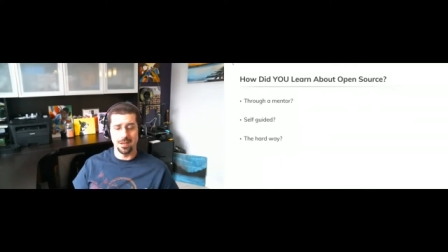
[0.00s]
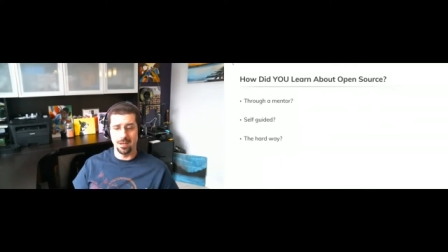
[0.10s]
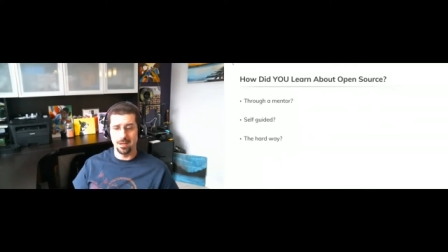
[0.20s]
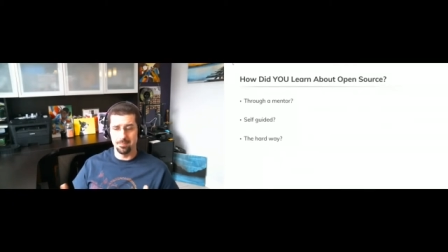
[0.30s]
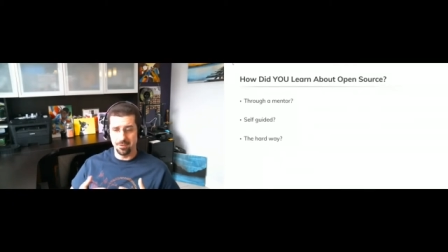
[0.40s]

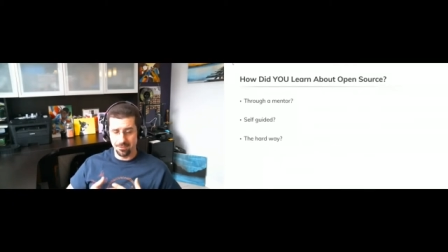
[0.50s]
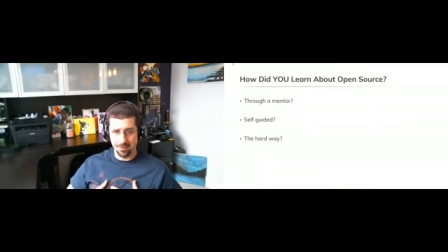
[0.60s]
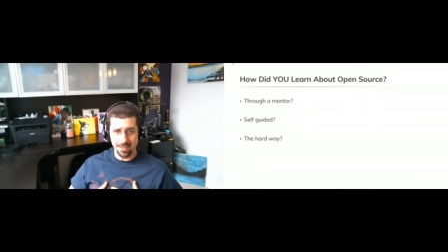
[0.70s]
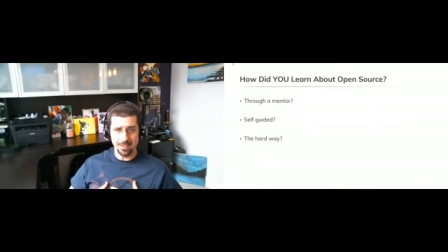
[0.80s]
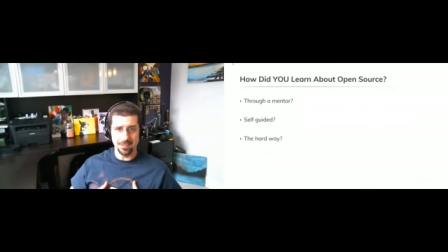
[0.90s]
uh, but for
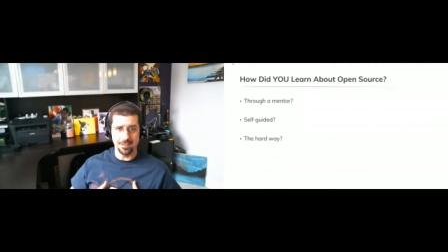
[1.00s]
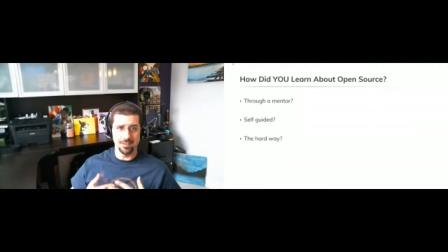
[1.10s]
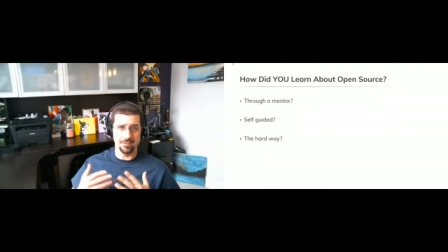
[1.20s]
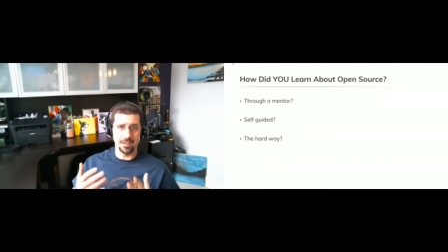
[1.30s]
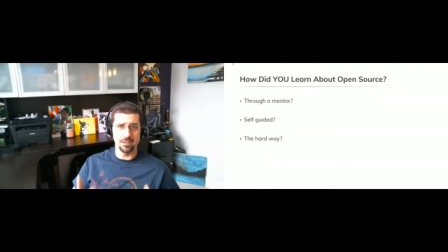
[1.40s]
me
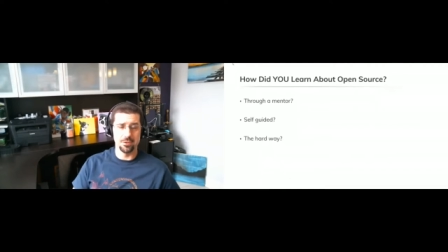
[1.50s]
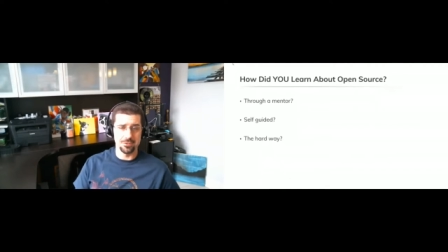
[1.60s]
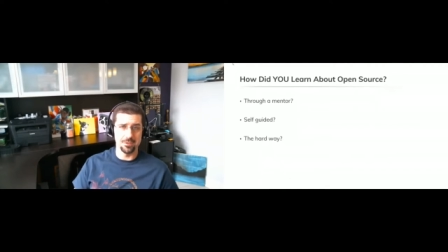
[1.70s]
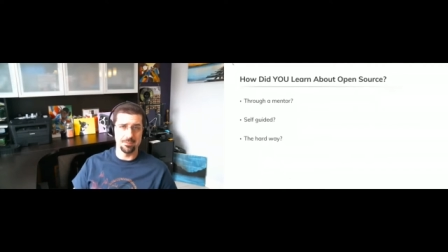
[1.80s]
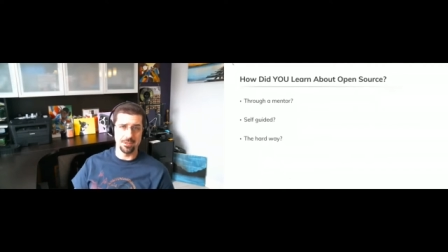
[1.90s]
if i learn
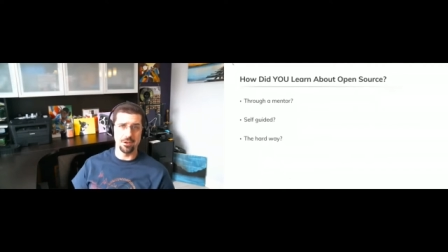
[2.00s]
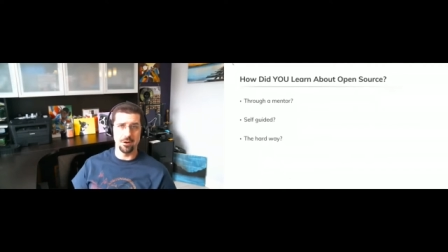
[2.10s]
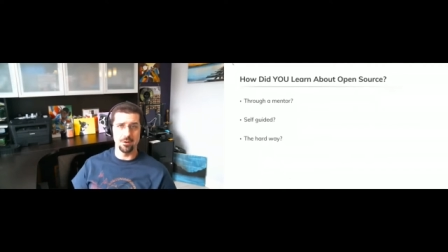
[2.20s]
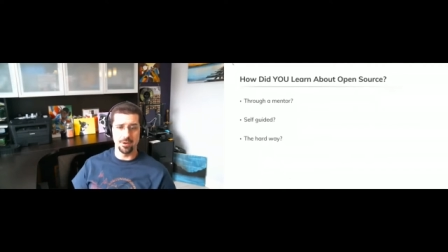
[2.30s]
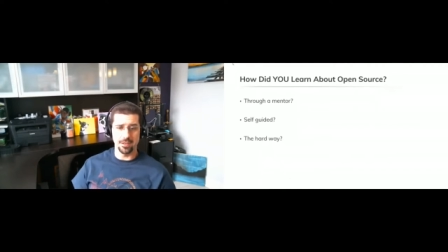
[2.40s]
something the
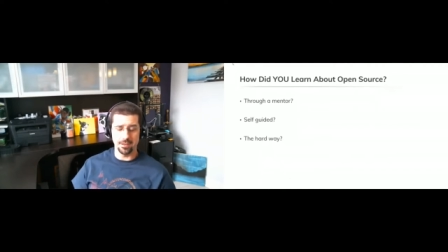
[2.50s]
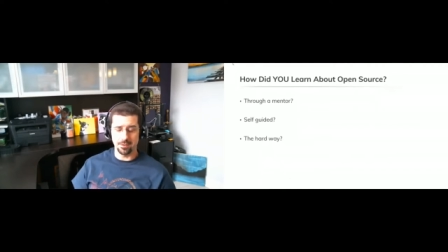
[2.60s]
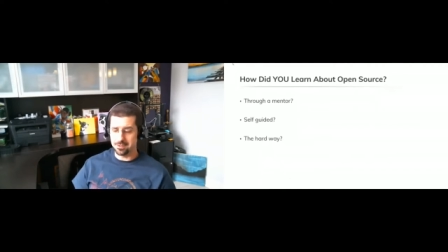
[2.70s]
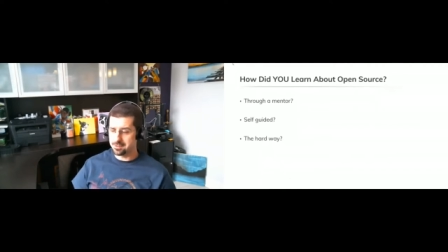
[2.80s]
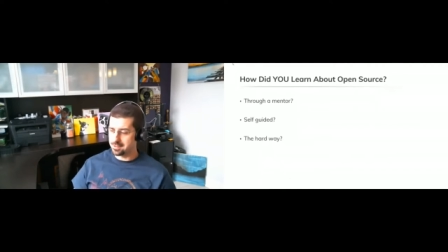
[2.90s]
hard way i
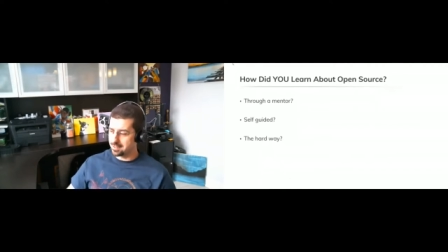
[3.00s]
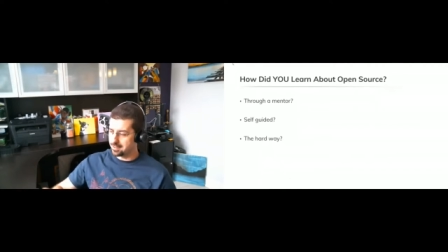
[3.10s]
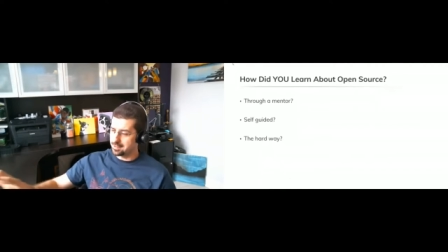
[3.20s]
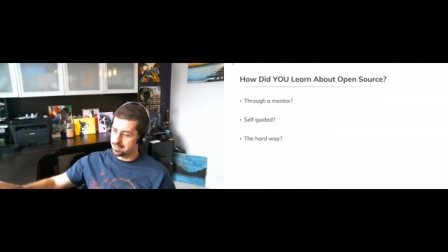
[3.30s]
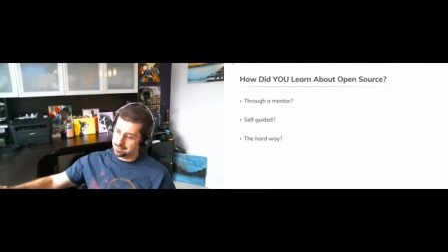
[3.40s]
always try to
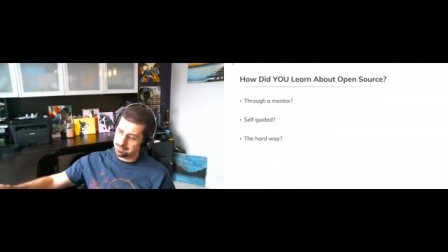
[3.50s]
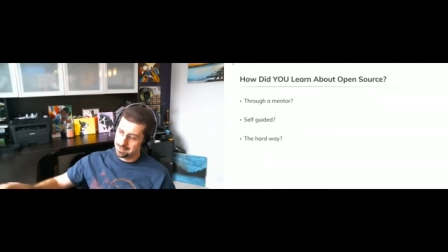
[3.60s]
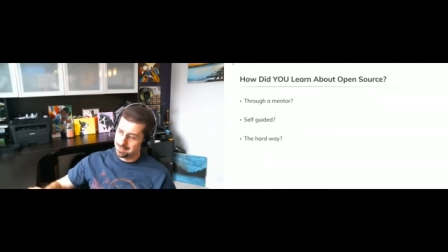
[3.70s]
think of